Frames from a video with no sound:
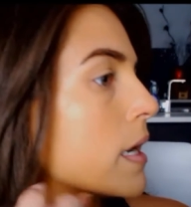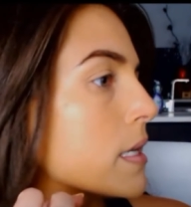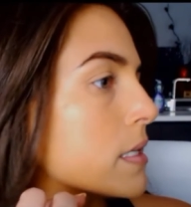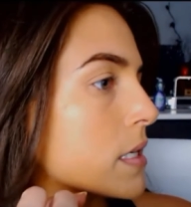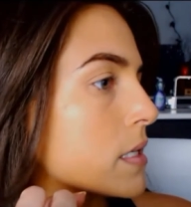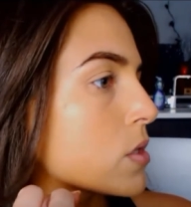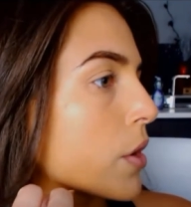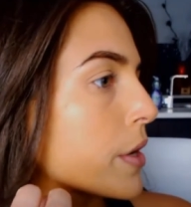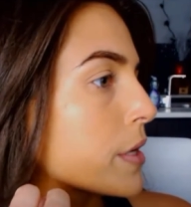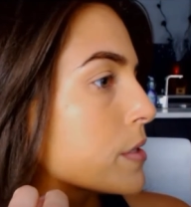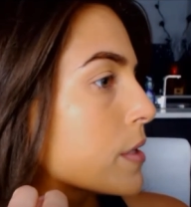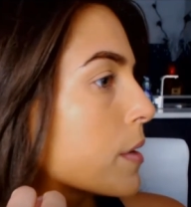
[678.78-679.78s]
it does go
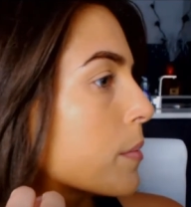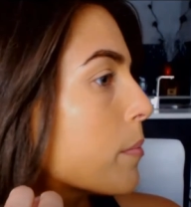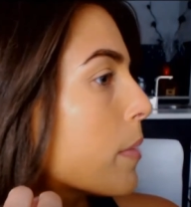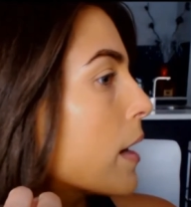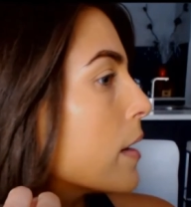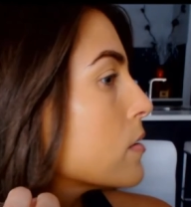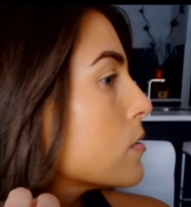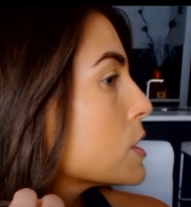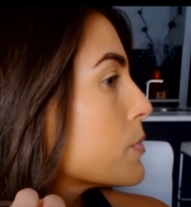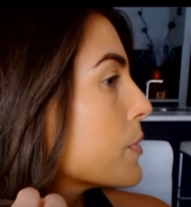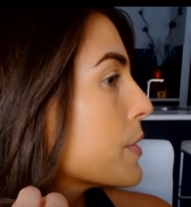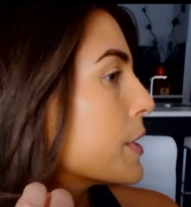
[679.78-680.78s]
into them, but it
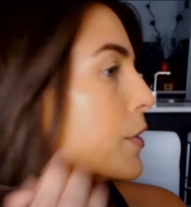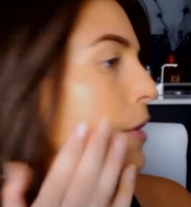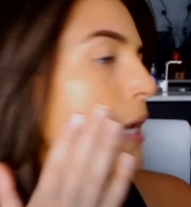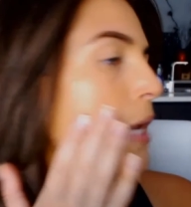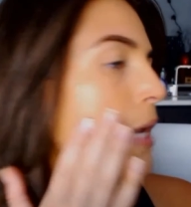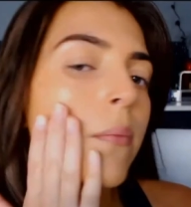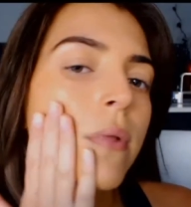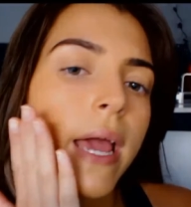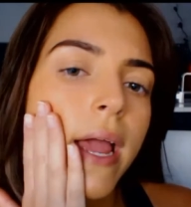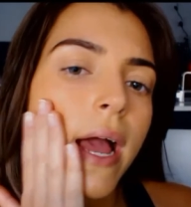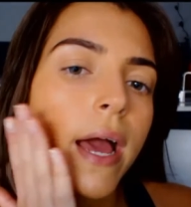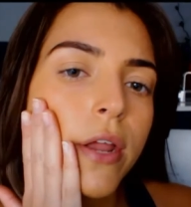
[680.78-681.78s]
looks pretty good. And
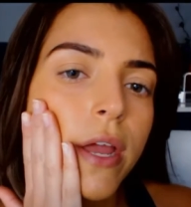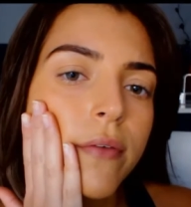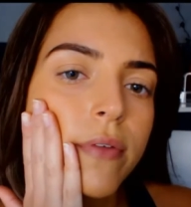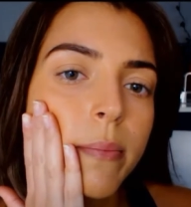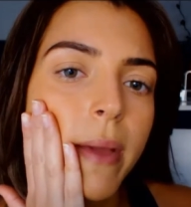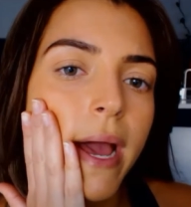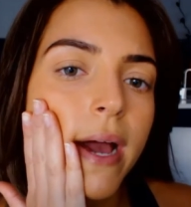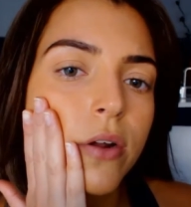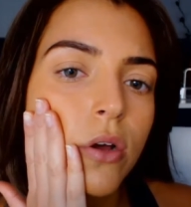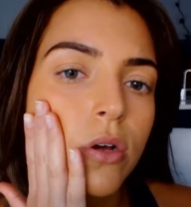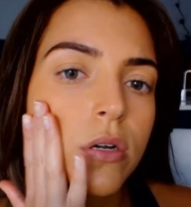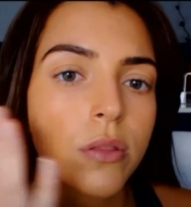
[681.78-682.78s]
like I don't have any
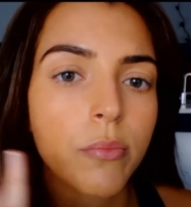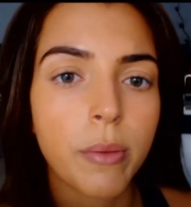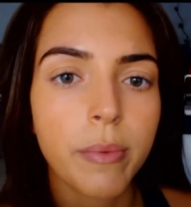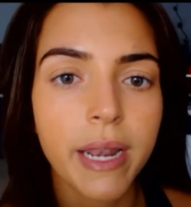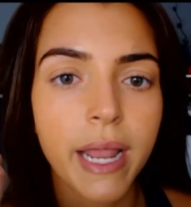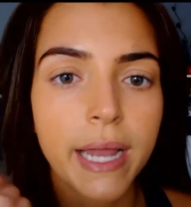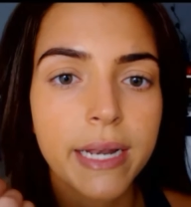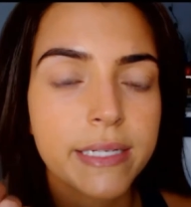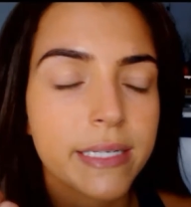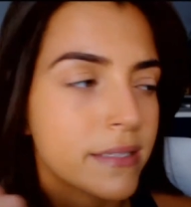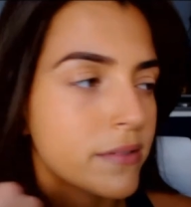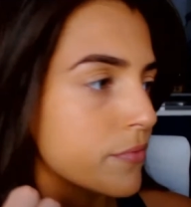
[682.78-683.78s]
powder on at the moment, and it
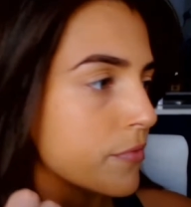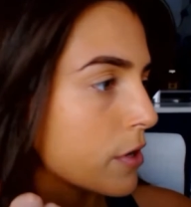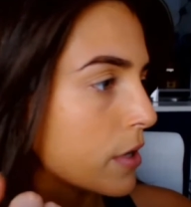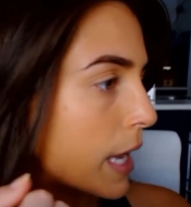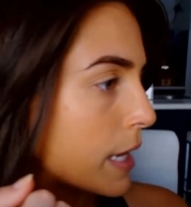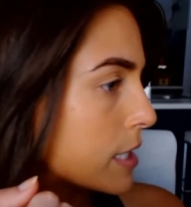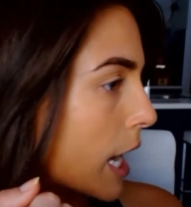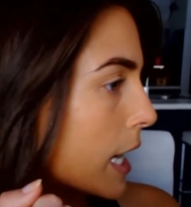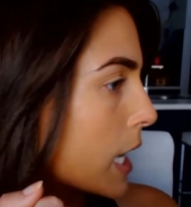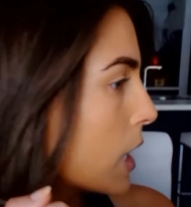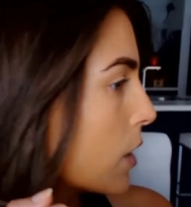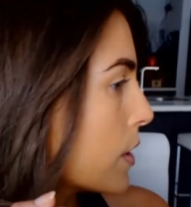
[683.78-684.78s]
doesn't feel like
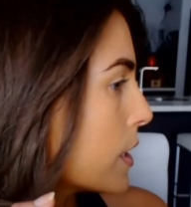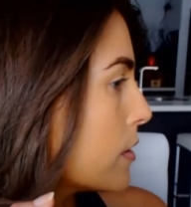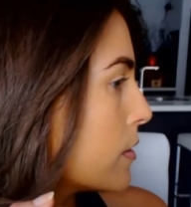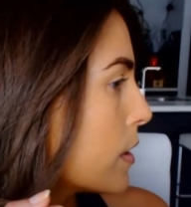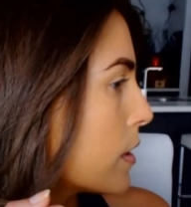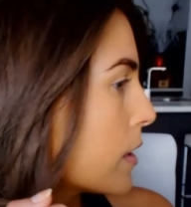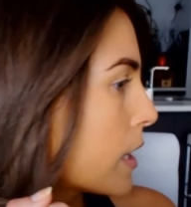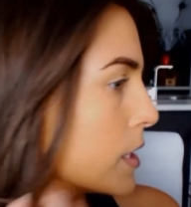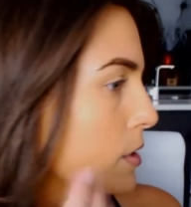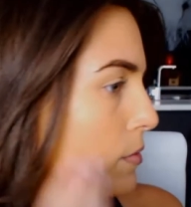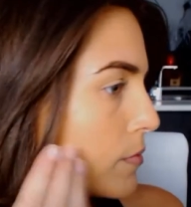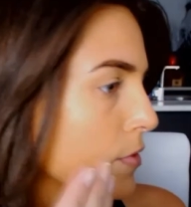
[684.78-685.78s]
tacky or anything. Like
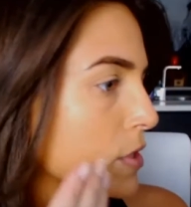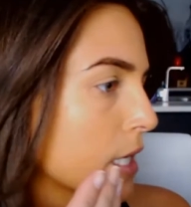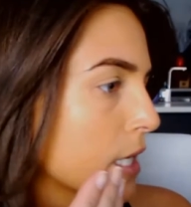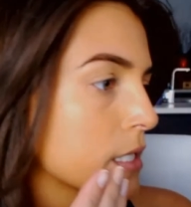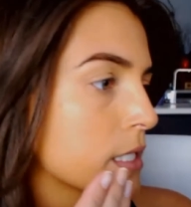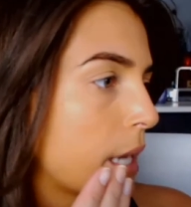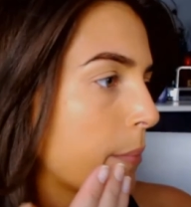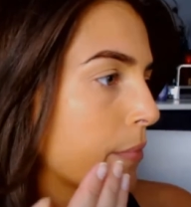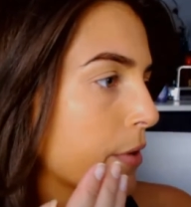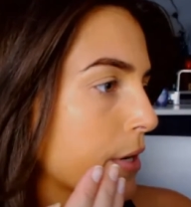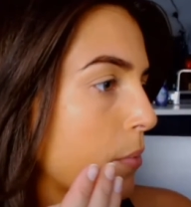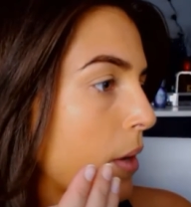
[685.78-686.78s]
it feels like it's set
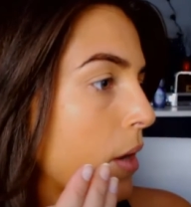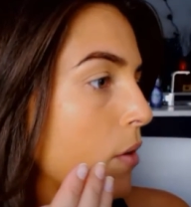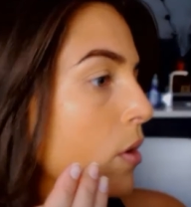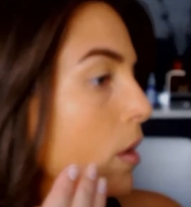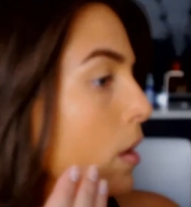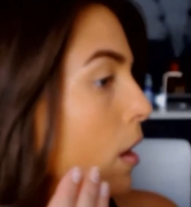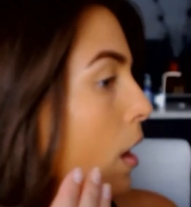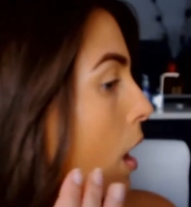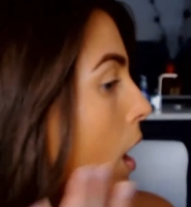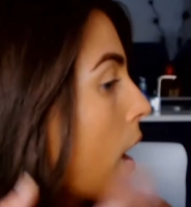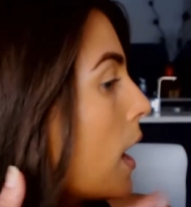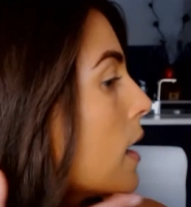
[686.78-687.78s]
pretty well.
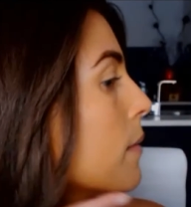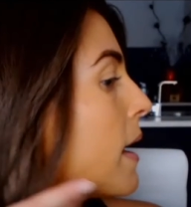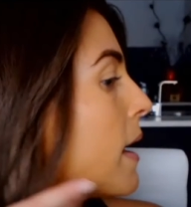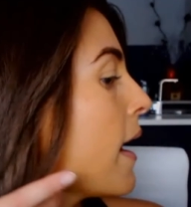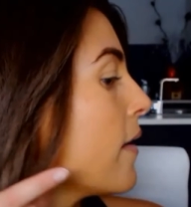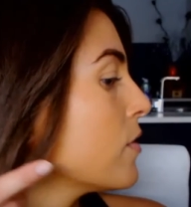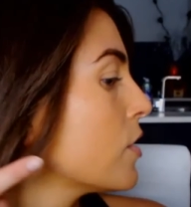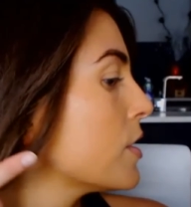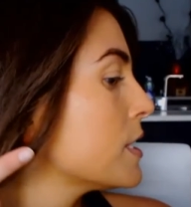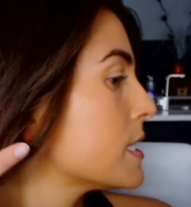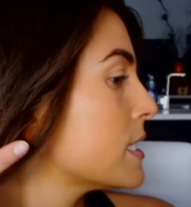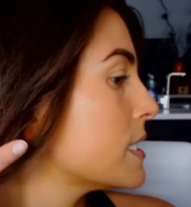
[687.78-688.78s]
I have
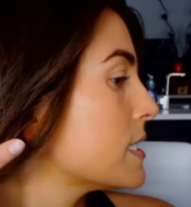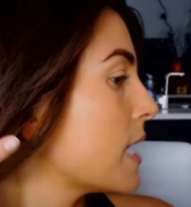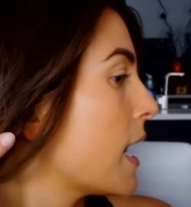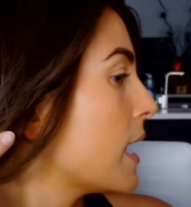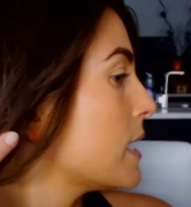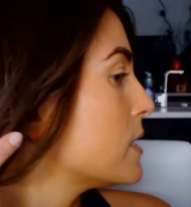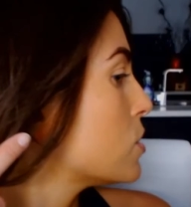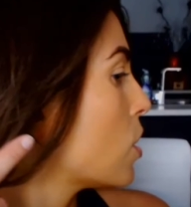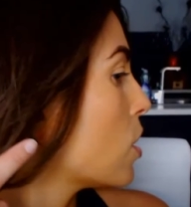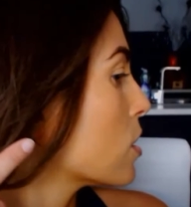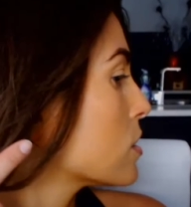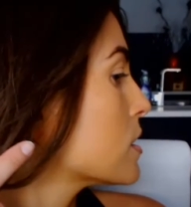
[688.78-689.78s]
noticed that it has
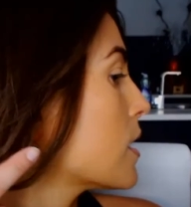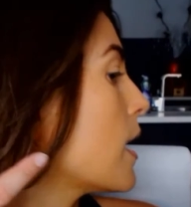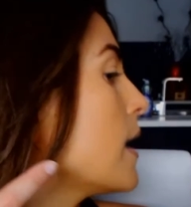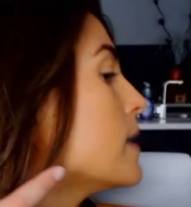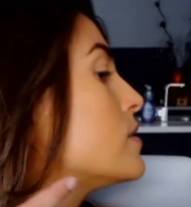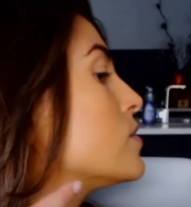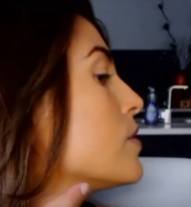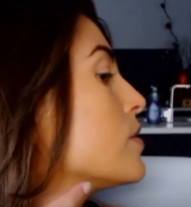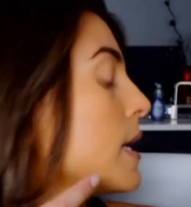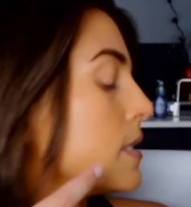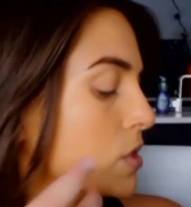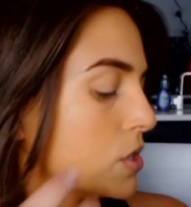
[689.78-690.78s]
oxidized, so
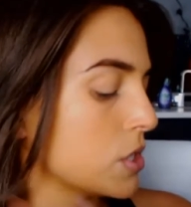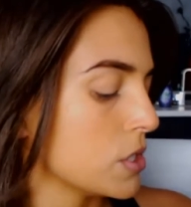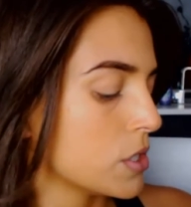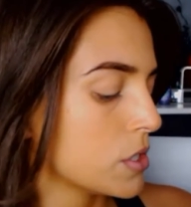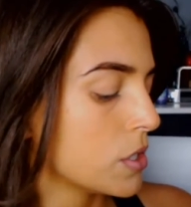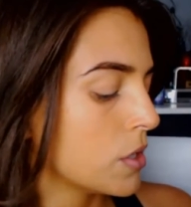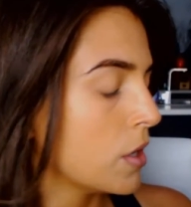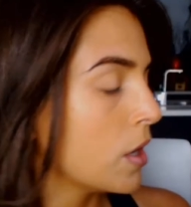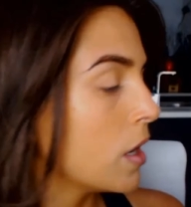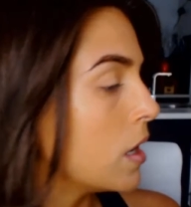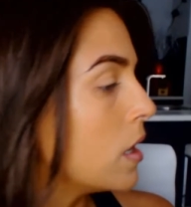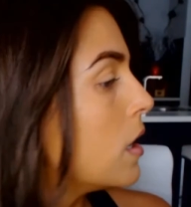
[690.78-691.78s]
that's just
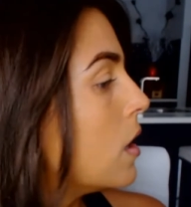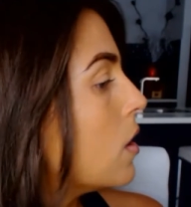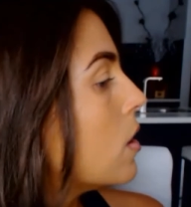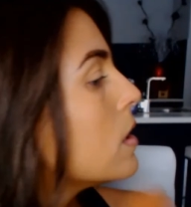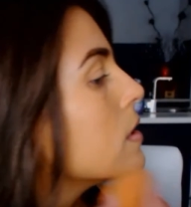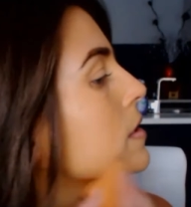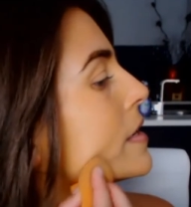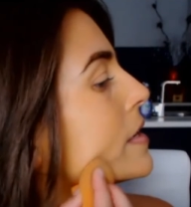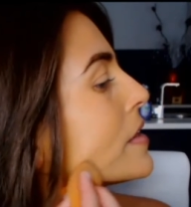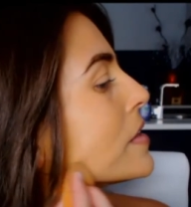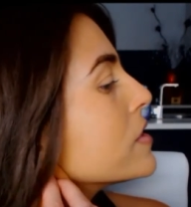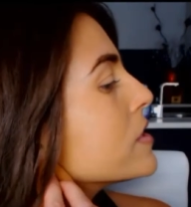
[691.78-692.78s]

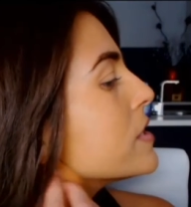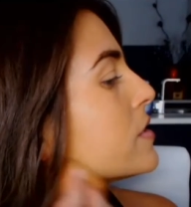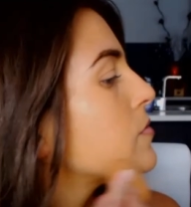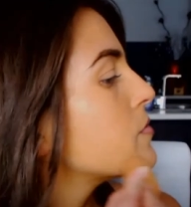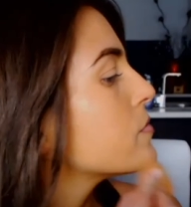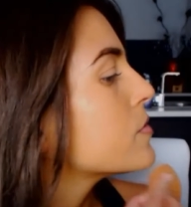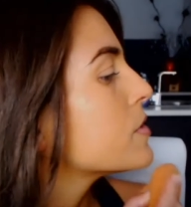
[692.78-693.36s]
another little